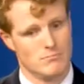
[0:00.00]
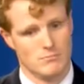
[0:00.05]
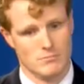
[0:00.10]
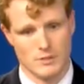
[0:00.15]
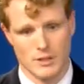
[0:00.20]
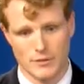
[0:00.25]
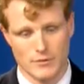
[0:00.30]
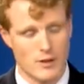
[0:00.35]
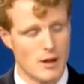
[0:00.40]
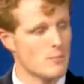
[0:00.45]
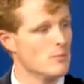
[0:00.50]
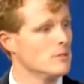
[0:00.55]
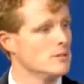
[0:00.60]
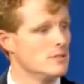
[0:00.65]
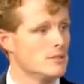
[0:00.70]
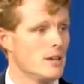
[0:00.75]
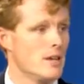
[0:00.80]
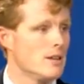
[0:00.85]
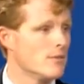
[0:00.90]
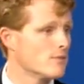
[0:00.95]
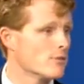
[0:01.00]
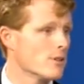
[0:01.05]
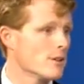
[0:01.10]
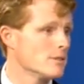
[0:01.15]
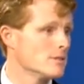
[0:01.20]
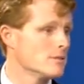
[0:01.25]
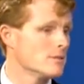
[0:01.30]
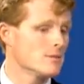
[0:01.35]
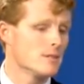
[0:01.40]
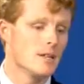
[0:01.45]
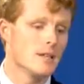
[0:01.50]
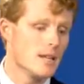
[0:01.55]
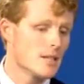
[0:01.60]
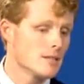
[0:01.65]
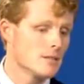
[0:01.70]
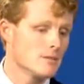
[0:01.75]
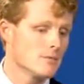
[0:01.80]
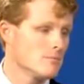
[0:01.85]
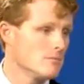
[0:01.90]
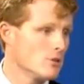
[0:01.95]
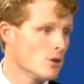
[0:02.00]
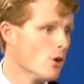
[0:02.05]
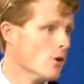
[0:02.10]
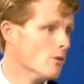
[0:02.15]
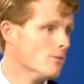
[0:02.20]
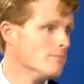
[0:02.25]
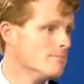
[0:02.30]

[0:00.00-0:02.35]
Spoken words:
their families and for us. And that's the goal.